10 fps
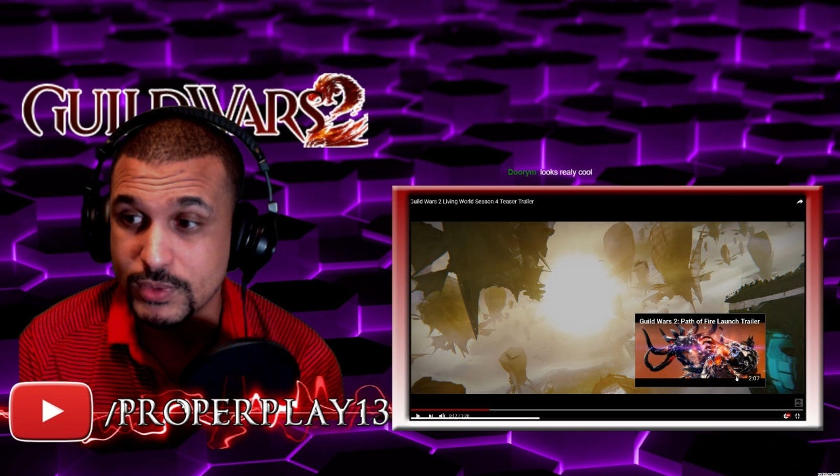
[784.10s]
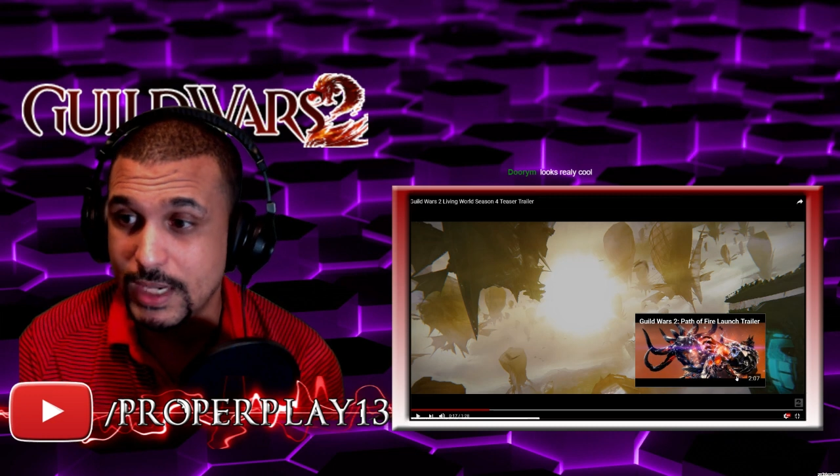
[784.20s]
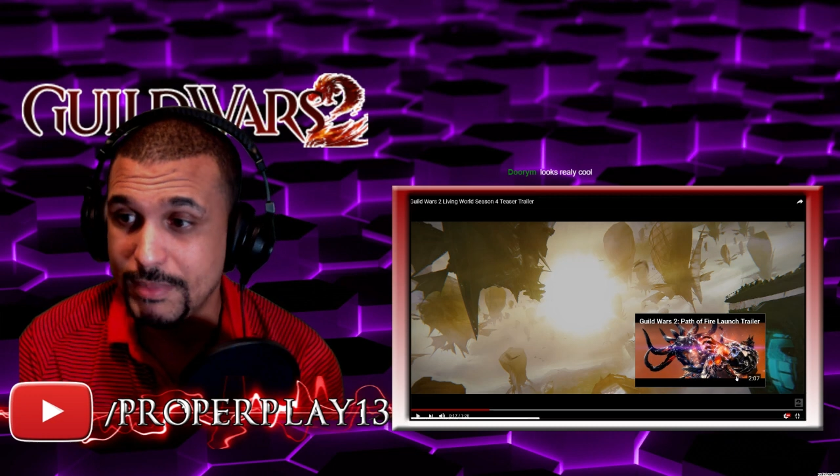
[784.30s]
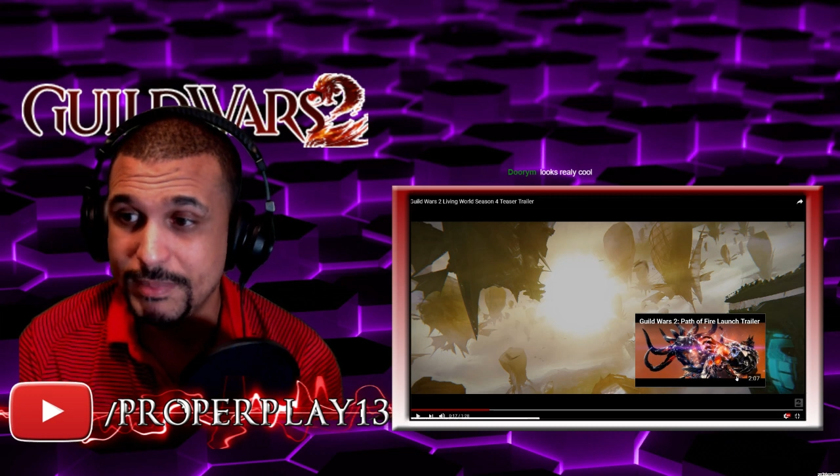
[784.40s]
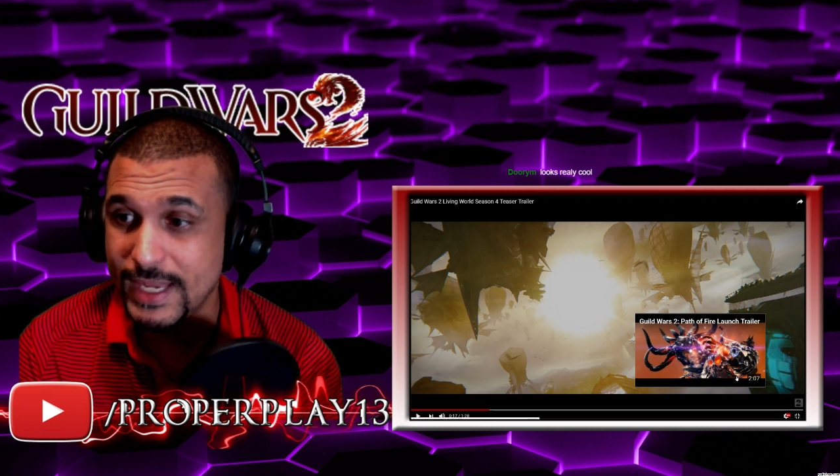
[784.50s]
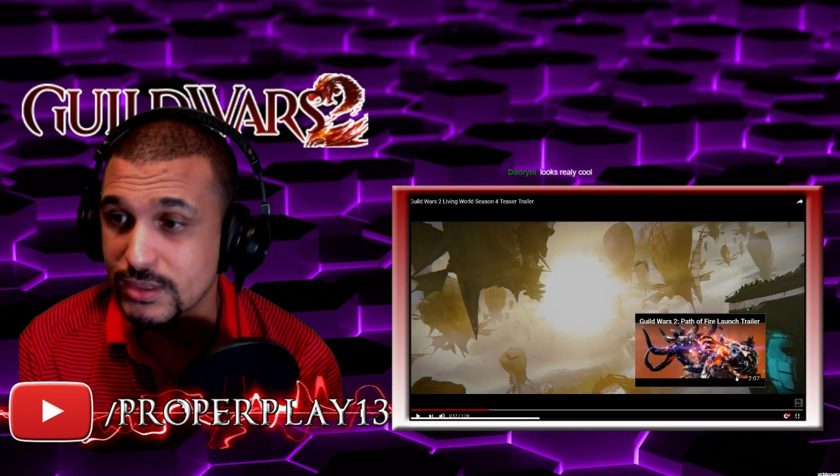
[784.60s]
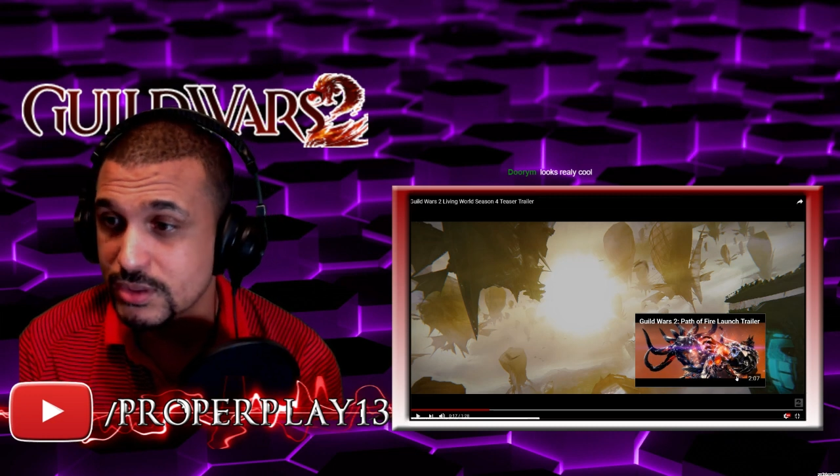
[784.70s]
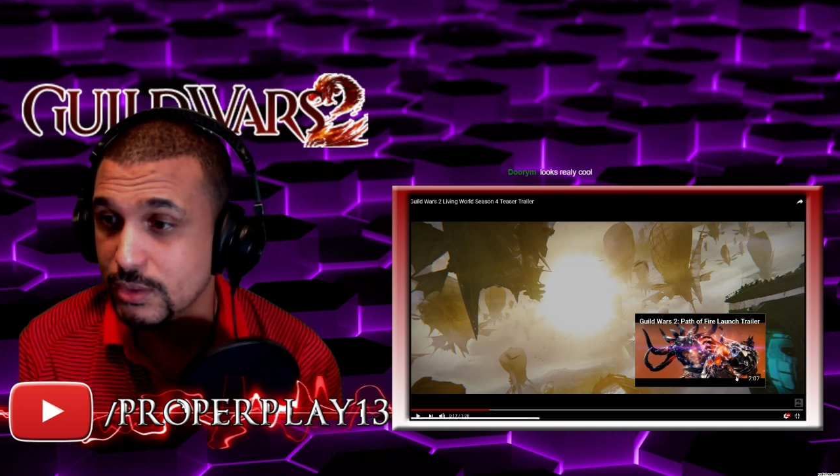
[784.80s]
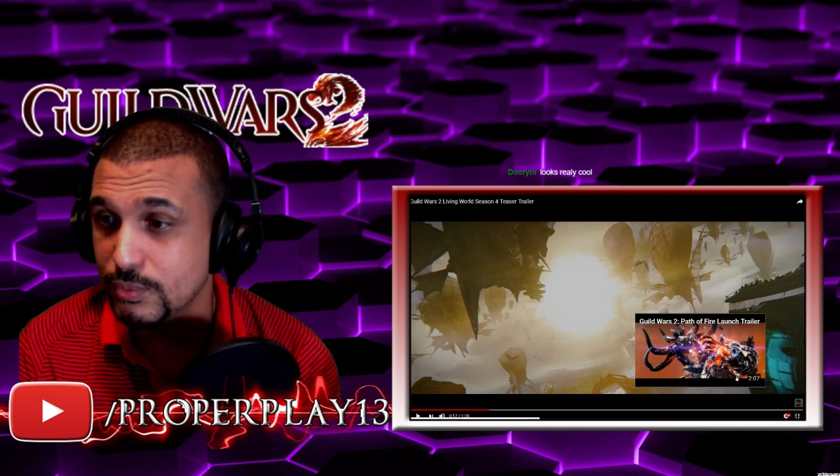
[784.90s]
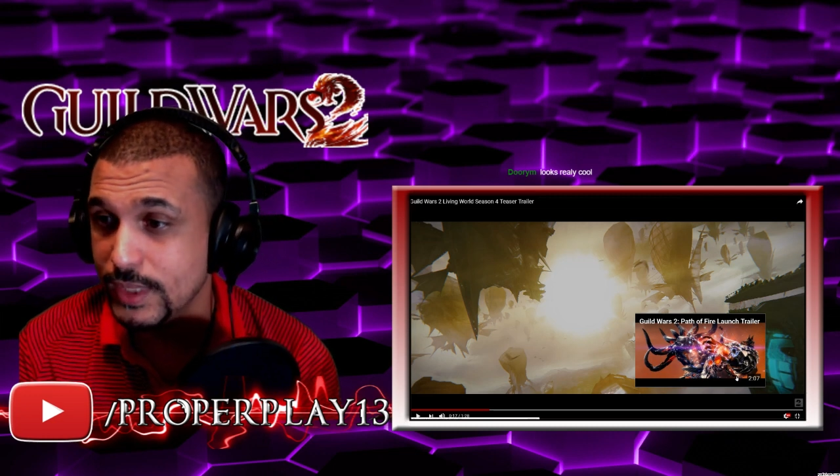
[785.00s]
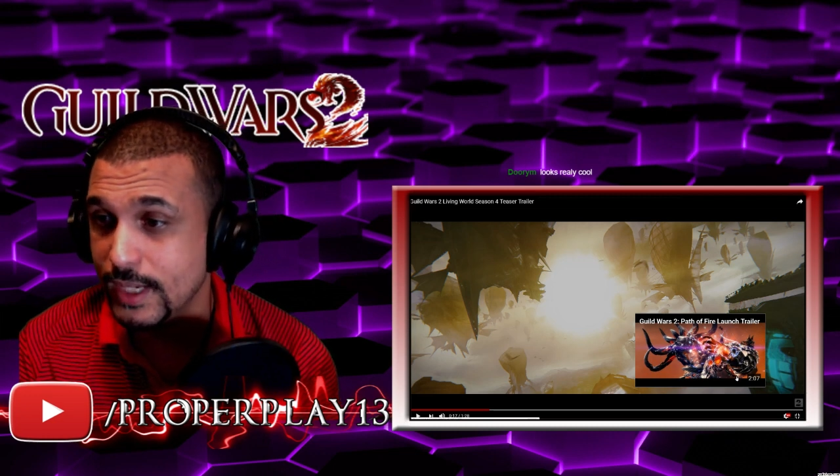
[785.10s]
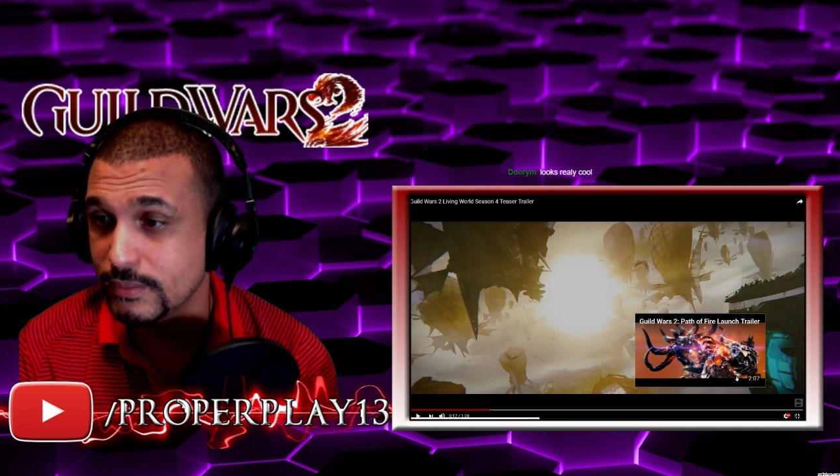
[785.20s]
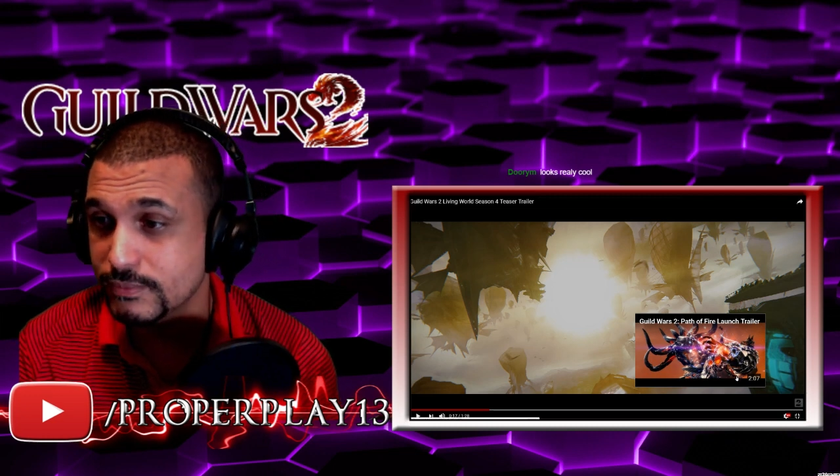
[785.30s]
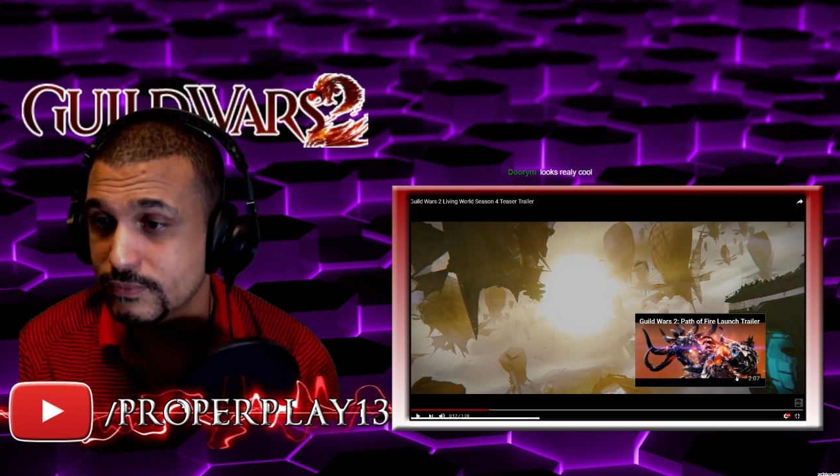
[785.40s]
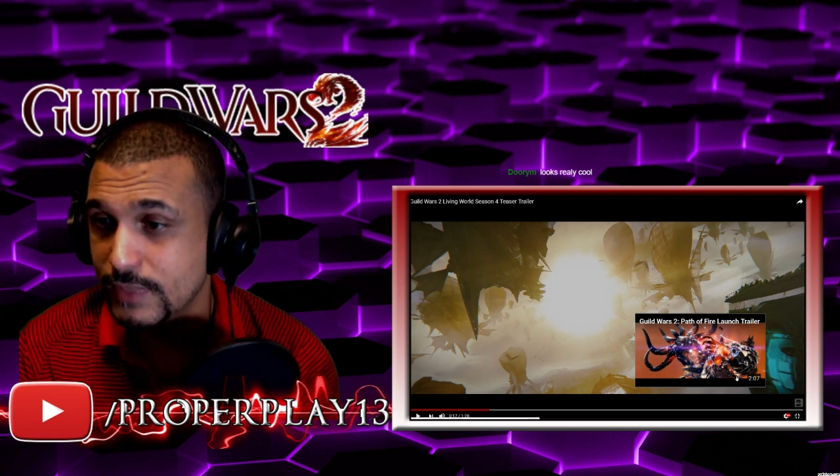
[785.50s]
what I'm about. So yeah,
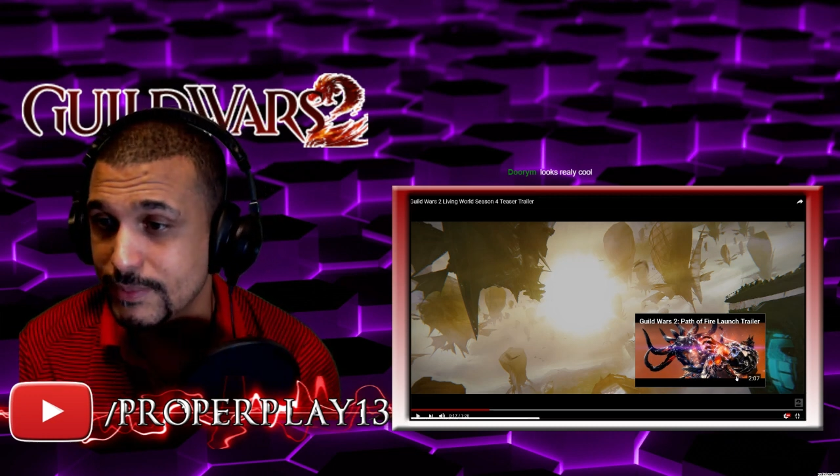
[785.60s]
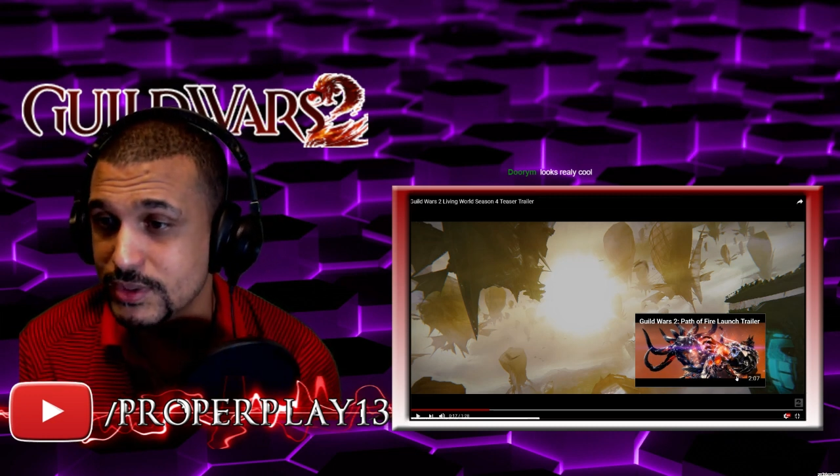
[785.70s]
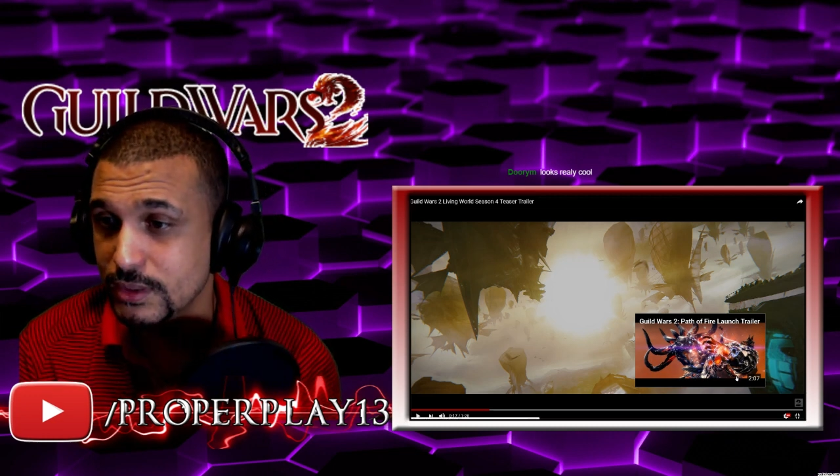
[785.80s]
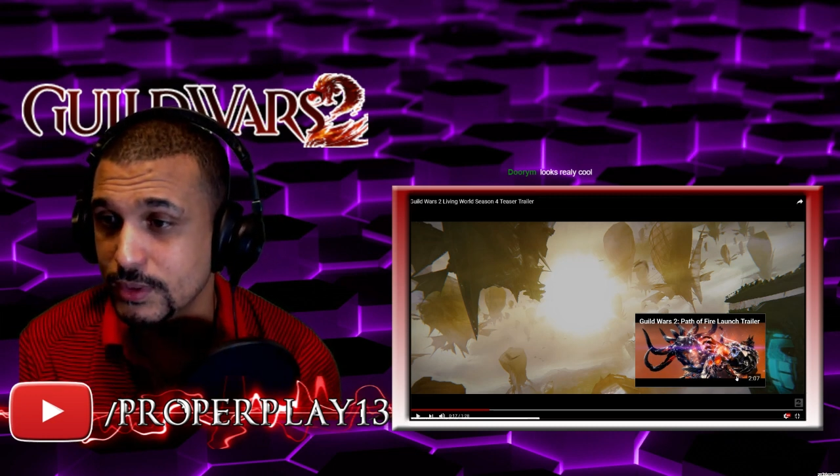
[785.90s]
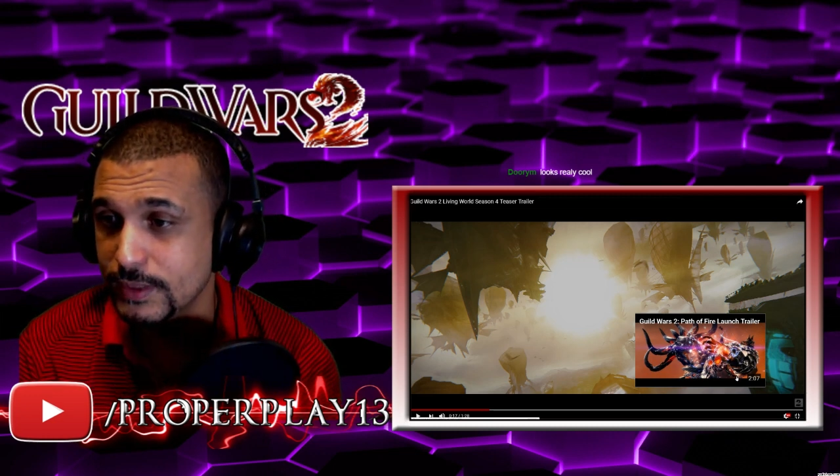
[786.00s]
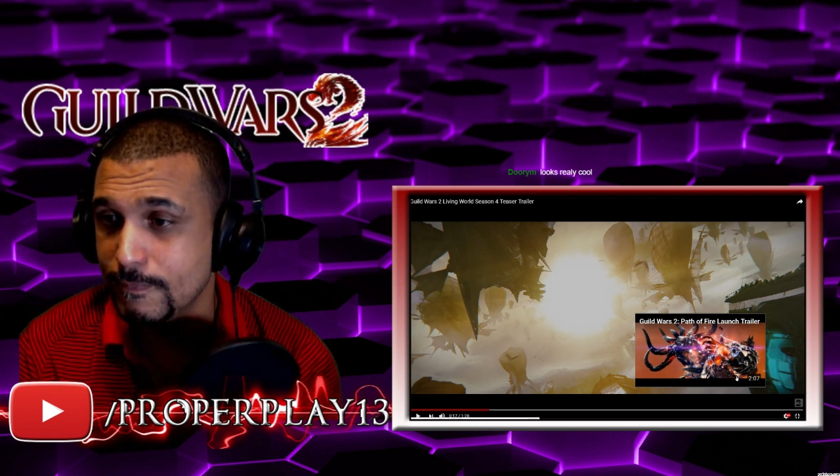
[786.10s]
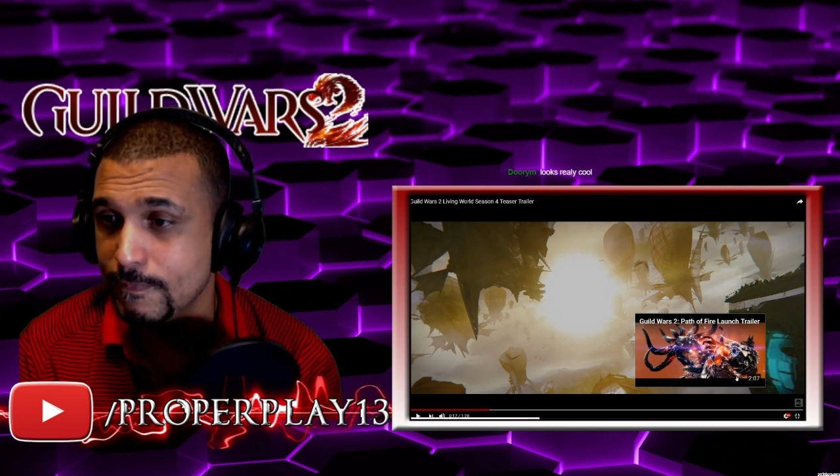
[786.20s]
absolutely.